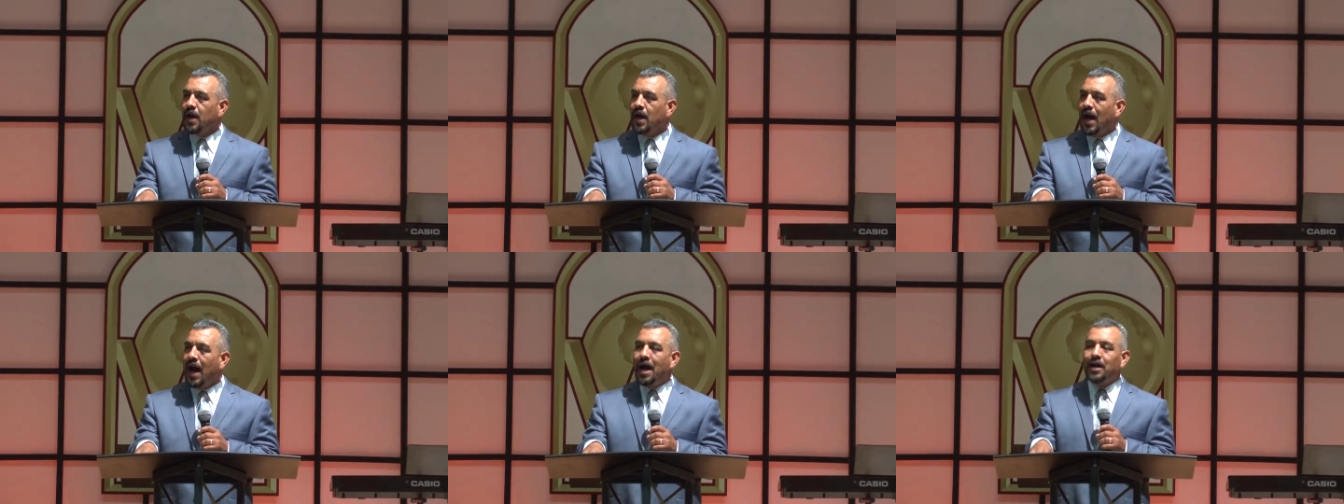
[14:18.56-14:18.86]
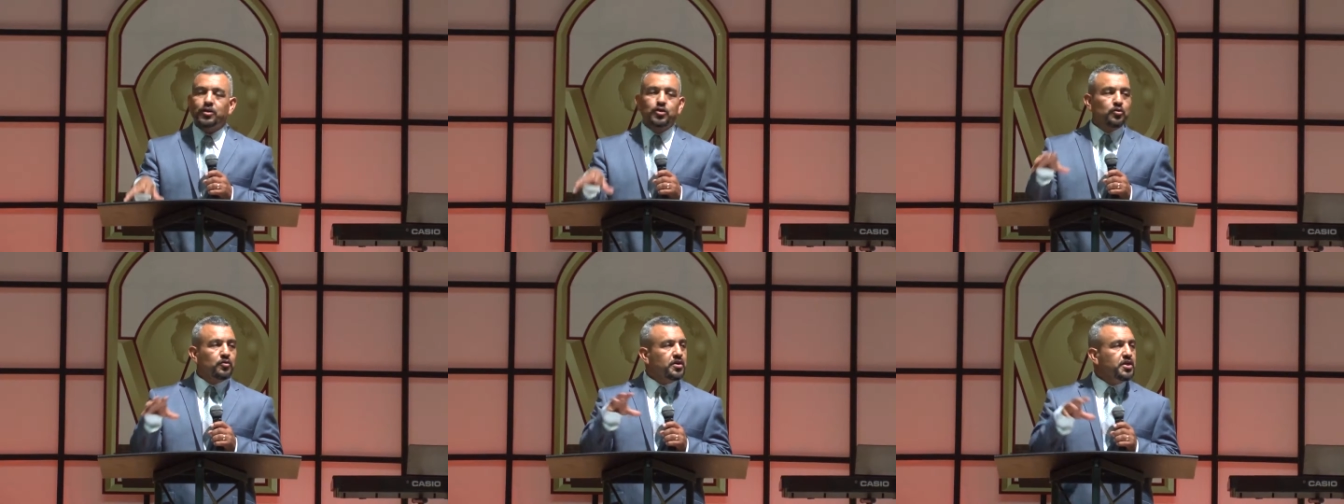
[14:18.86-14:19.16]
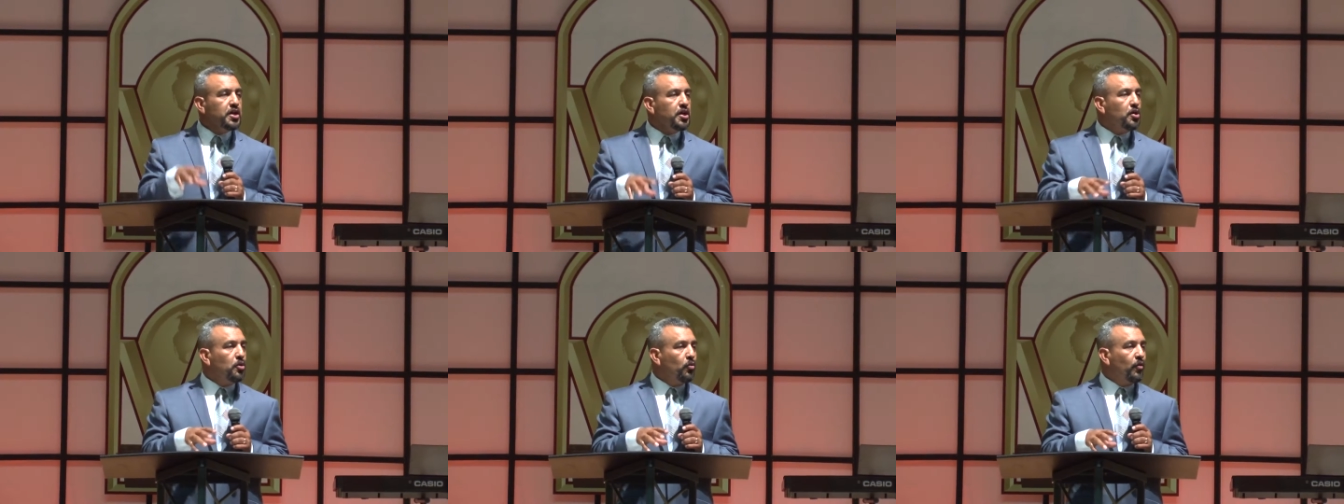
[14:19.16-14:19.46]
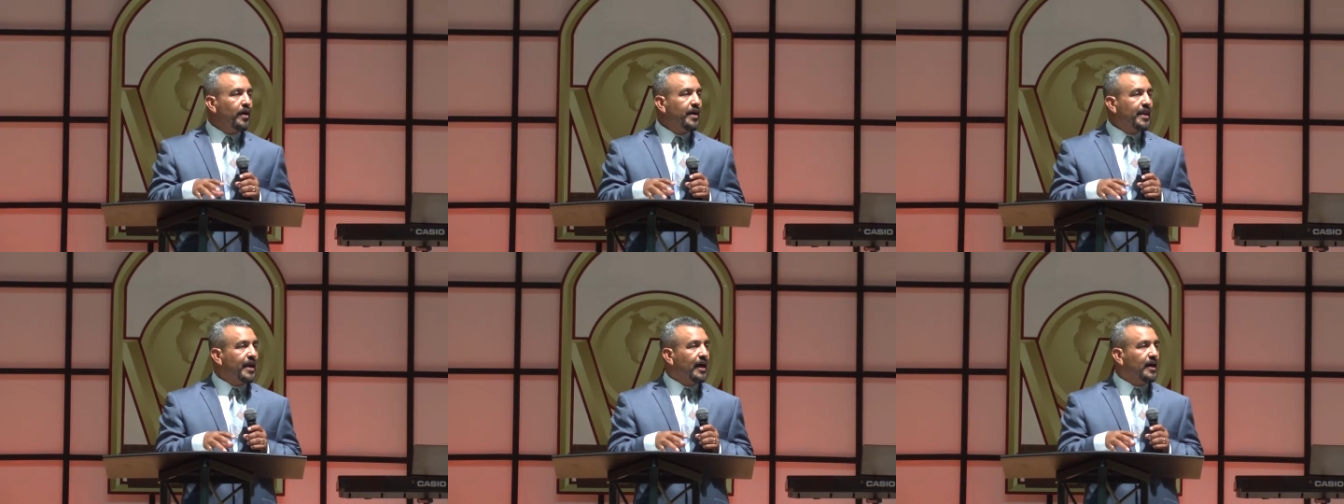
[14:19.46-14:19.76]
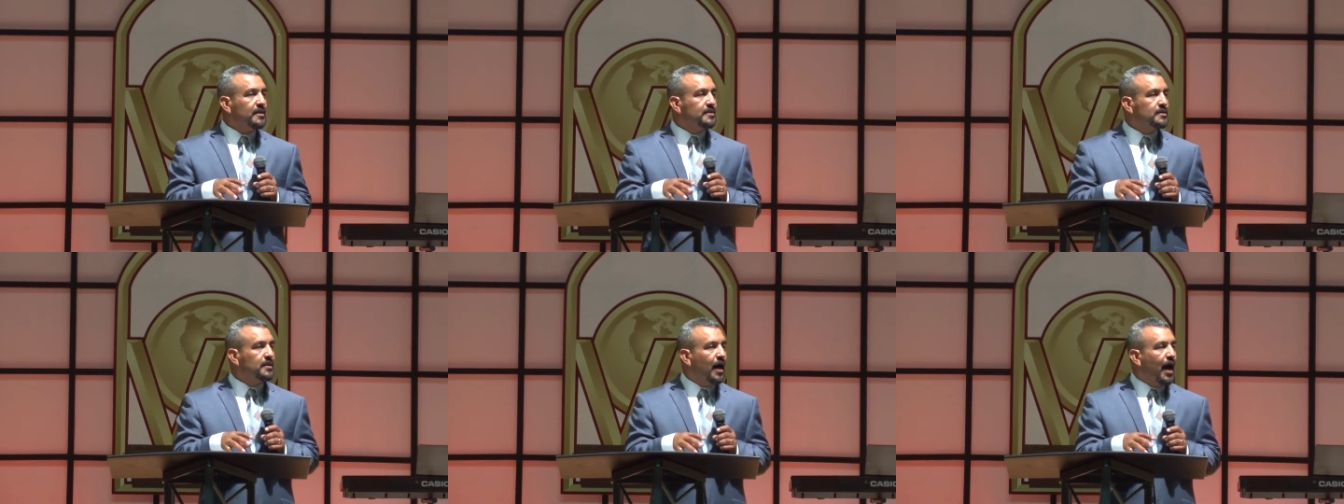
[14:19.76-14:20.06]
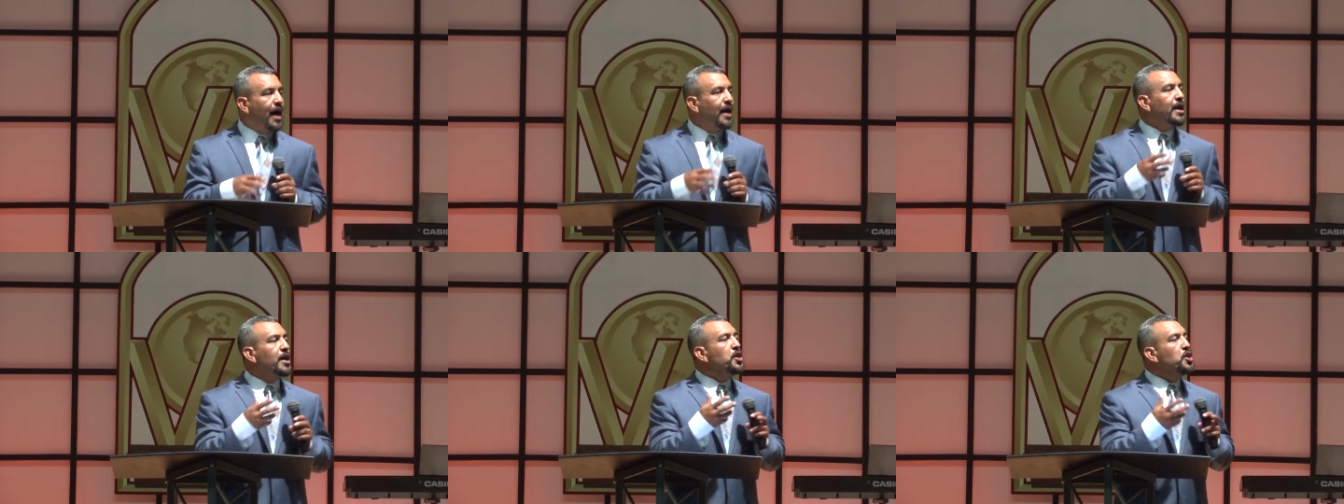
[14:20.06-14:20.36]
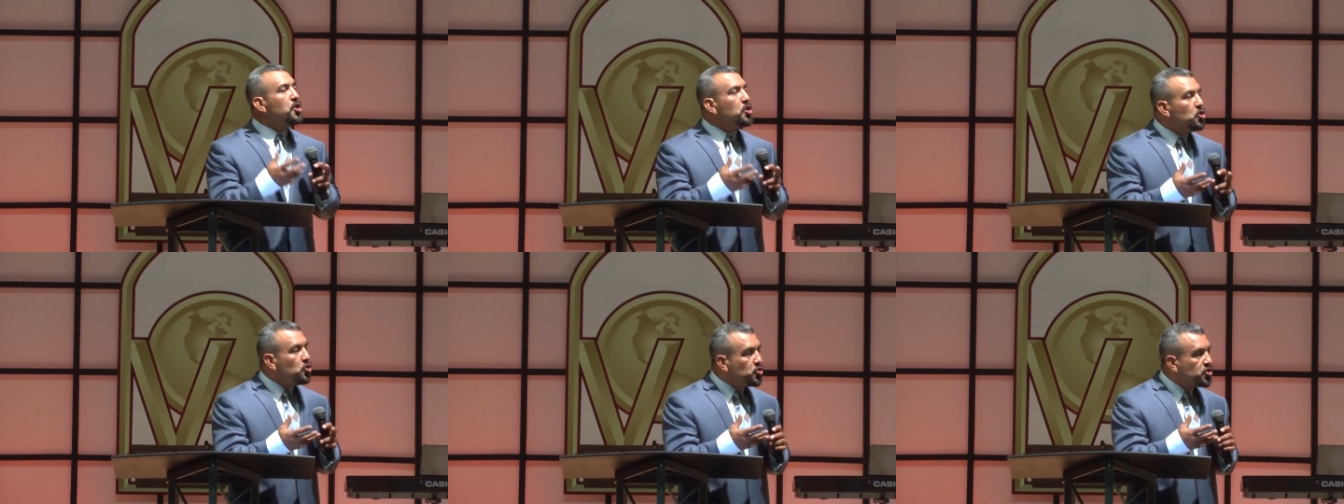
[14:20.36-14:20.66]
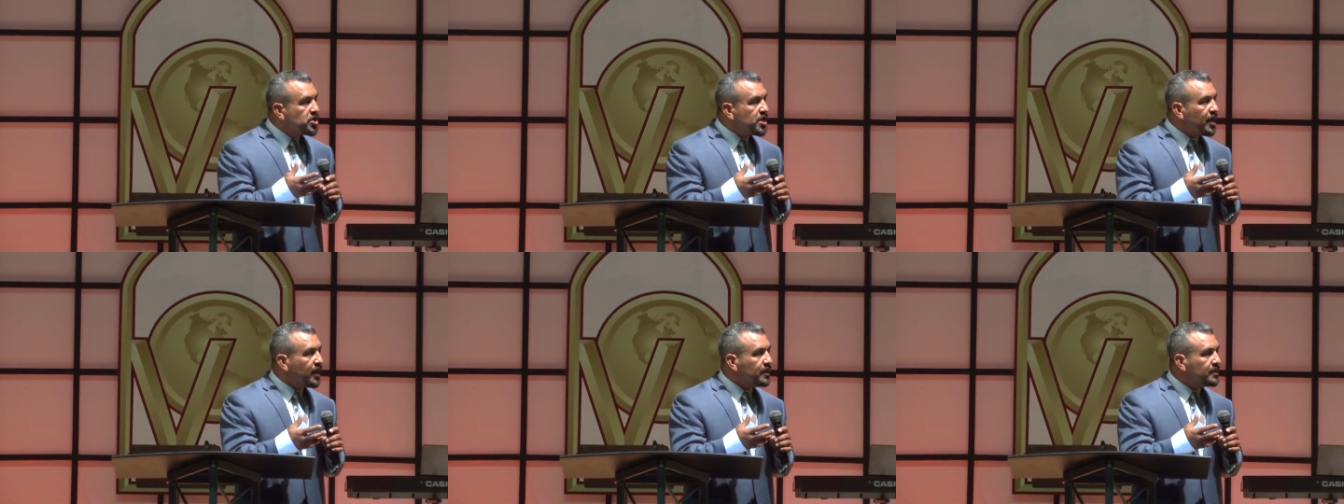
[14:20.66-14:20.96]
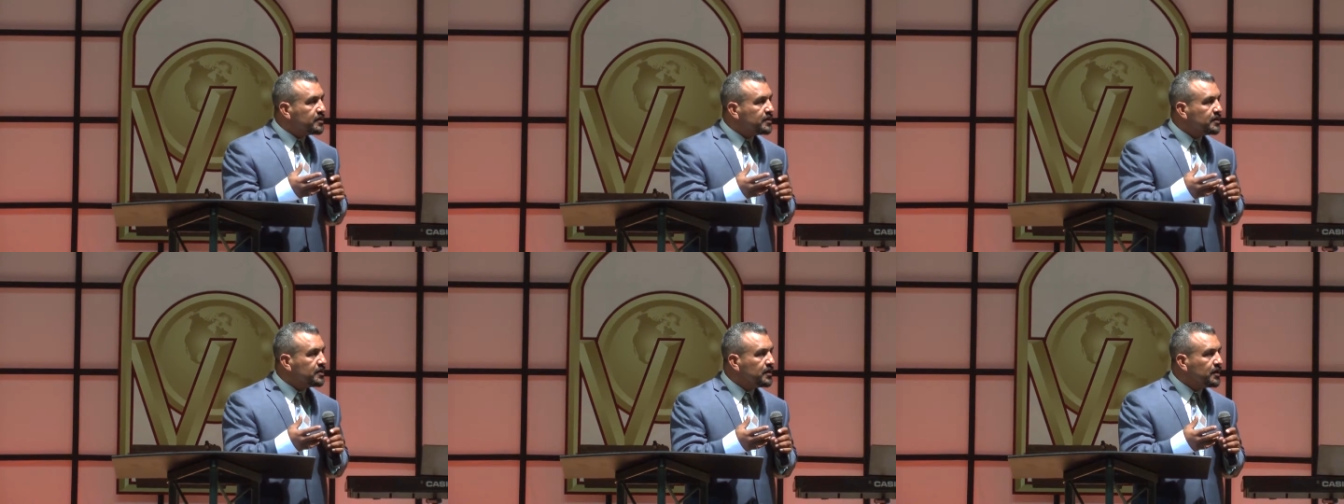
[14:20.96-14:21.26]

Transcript: how to deal with it, how to use it?